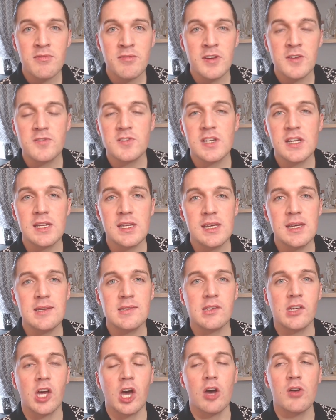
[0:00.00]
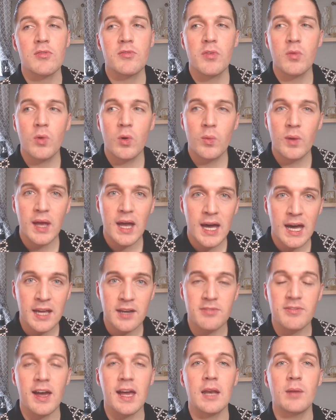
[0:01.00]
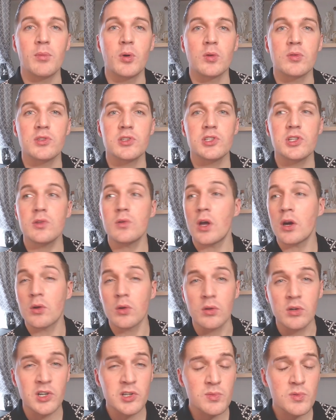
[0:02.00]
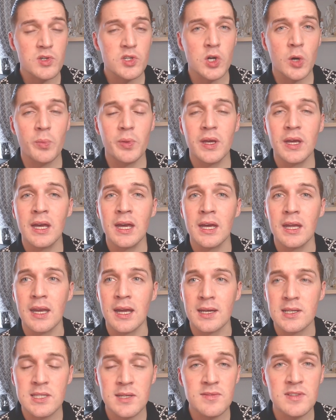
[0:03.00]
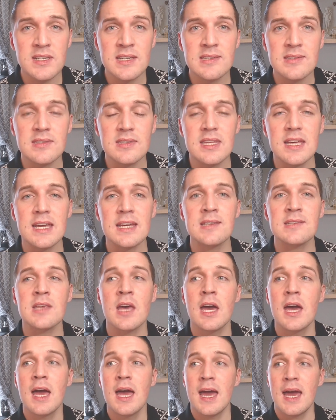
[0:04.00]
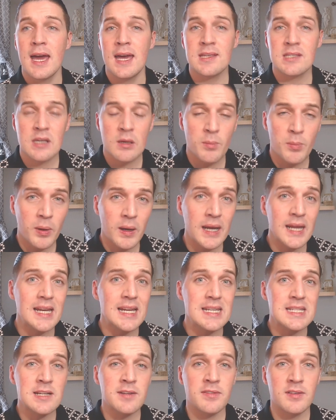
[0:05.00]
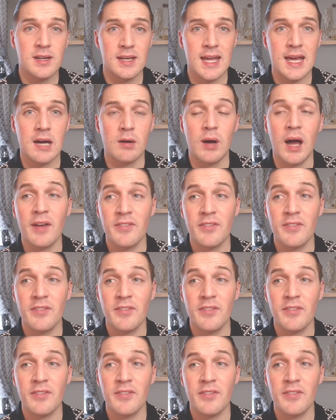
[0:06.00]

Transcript: 15 years ago for what we had available to do local Christmas shopping and activities and things is completely different now.